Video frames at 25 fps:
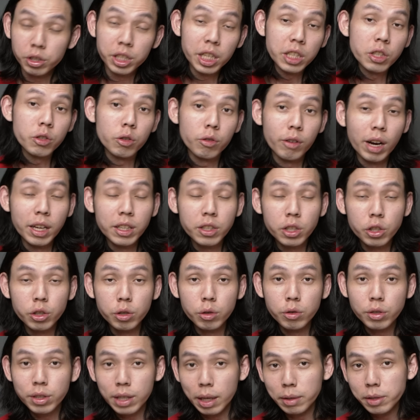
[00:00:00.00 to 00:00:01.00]
just to run
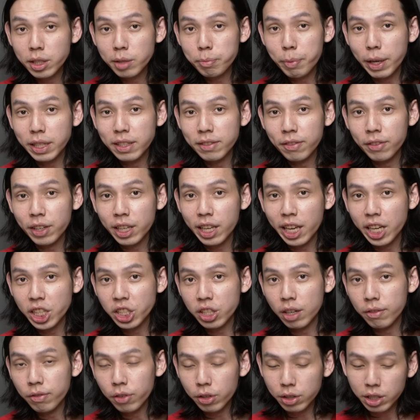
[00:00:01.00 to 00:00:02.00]
through some
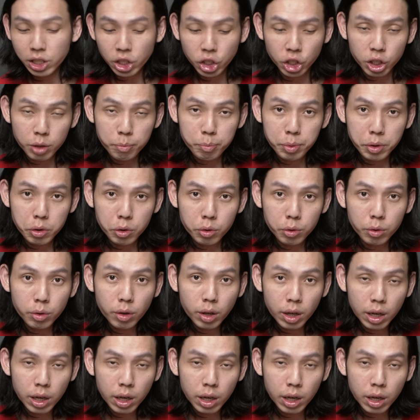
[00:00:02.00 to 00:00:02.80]
specification for this GPU,